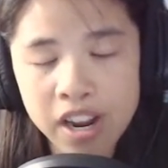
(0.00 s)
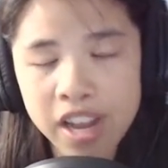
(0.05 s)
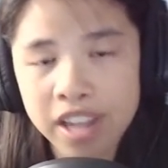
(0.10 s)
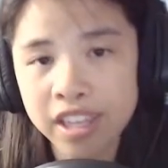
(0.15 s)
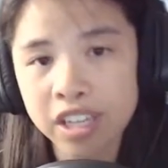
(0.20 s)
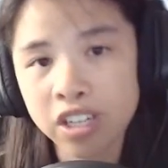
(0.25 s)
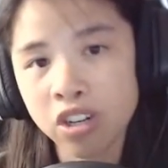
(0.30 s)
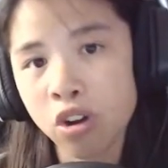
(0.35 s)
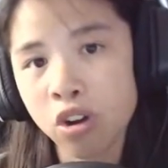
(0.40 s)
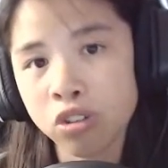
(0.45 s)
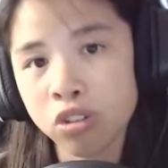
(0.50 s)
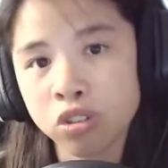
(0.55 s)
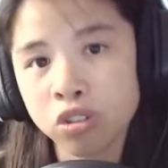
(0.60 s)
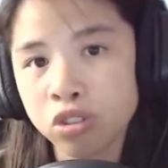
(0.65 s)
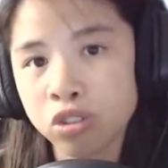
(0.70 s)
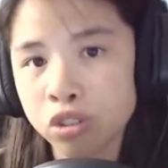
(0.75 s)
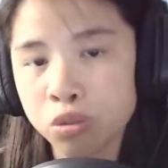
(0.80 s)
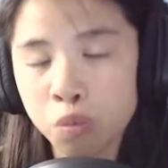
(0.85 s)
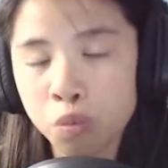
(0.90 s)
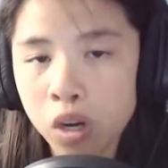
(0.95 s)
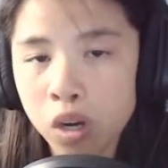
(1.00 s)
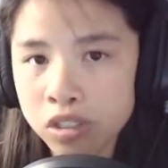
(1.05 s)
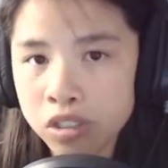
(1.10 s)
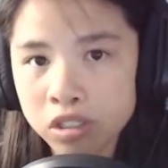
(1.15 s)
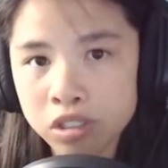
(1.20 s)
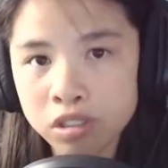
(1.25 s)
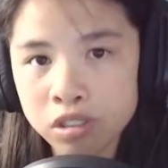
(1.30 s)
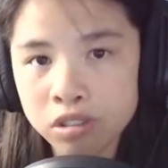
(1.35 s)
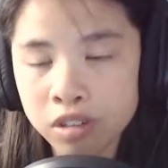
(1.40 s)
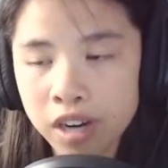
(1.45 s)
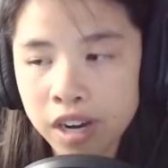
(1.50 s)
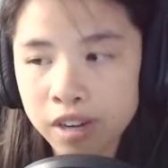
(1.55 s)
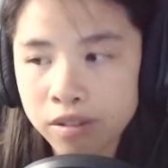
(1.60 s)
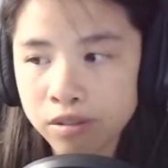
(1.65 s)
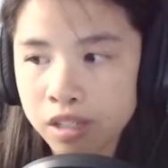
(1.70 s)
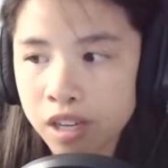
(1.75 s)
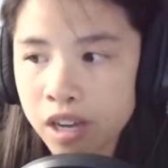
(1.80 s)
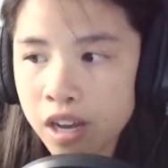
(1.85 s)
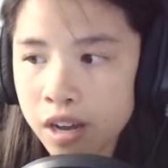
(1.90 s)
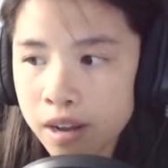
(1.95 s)
and then also just wandered
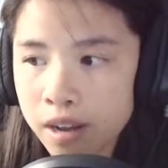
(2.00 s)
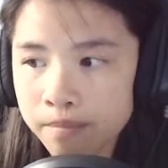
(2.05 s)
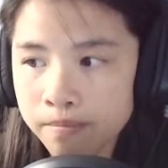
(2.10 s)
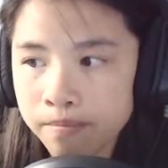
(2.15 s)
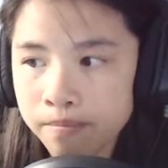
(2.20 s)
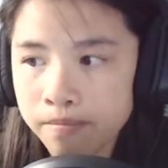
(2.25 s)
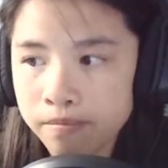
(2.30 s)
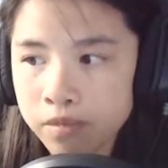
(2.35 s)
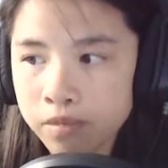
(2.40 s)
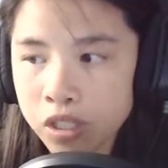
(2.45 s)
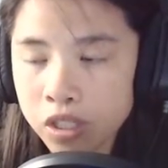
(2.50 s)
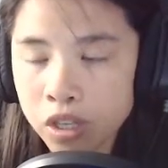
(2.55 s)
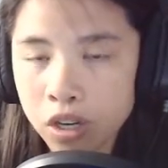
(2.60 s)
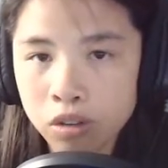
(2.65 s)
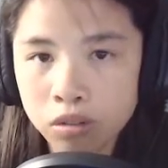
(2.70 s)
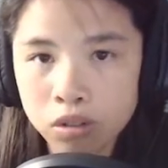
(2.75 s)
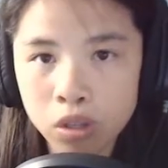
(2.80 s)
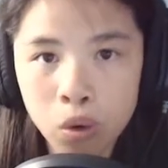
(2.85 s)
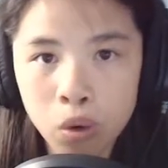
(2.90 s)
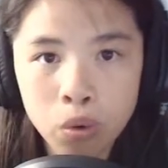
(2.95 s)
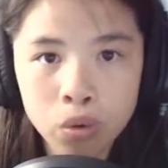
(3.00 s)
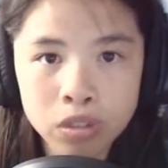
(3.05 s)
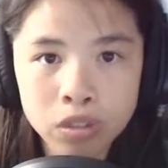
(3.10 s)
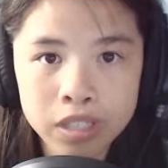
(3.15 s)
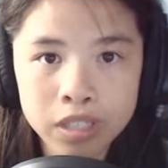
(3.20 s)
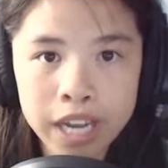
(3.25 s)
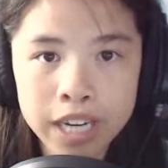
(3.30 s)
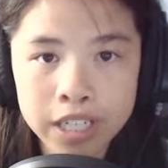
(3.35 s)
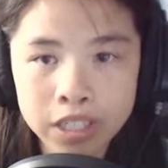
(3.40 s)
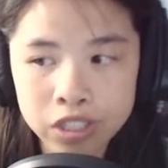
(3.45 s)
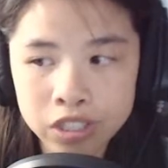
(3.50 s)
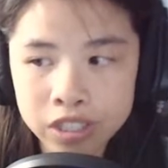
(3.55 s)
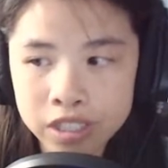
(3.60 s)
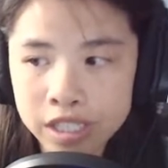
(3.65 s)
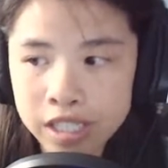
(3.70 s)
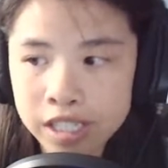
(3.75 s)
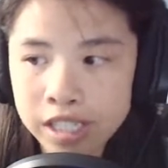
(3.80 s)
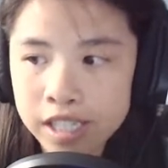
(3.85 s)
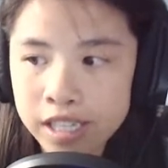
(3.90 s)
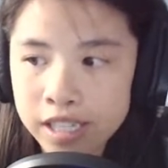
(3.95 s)
around the whole entire
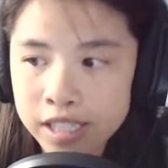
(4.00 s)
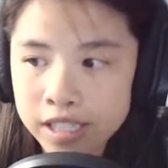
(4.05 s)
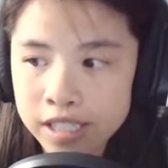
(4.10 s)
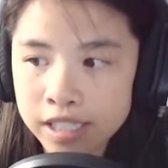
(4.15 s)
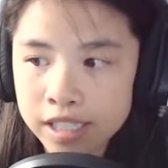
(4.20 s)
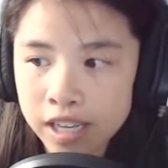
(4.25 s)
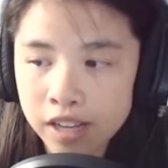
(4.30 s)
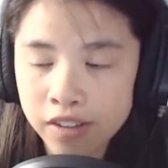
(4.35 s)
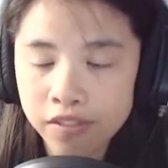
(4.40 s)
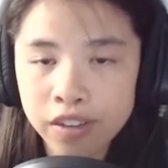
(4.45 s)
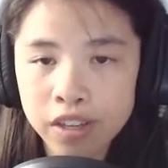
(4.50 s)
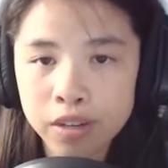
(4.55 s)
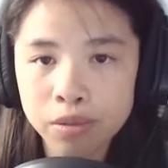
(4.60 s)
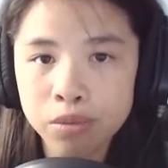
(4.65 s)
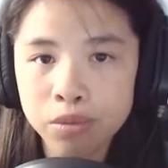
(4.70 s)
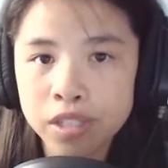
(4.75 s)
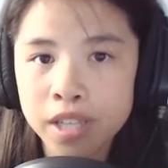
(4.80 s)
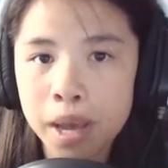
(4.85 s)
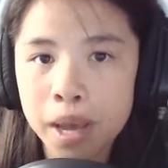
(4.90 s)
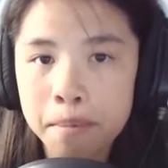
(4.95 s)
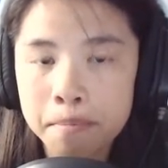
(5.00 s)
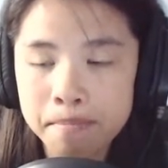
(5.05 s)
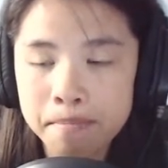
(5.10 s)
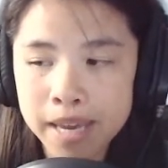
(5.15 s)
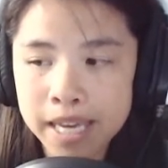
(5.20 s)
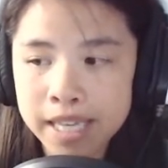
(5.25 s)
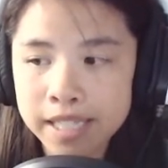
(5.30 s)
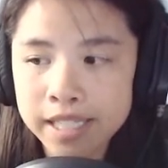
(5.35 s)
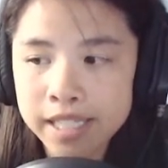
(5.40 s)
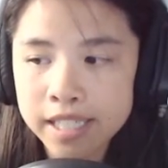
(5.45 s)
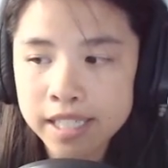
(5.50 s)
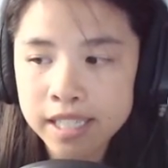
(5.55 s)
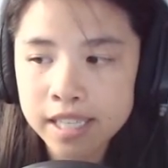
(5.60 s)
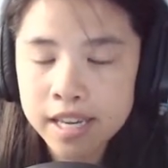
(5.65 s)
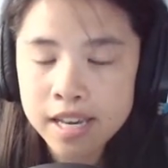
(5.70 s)
city itself. It was amazing.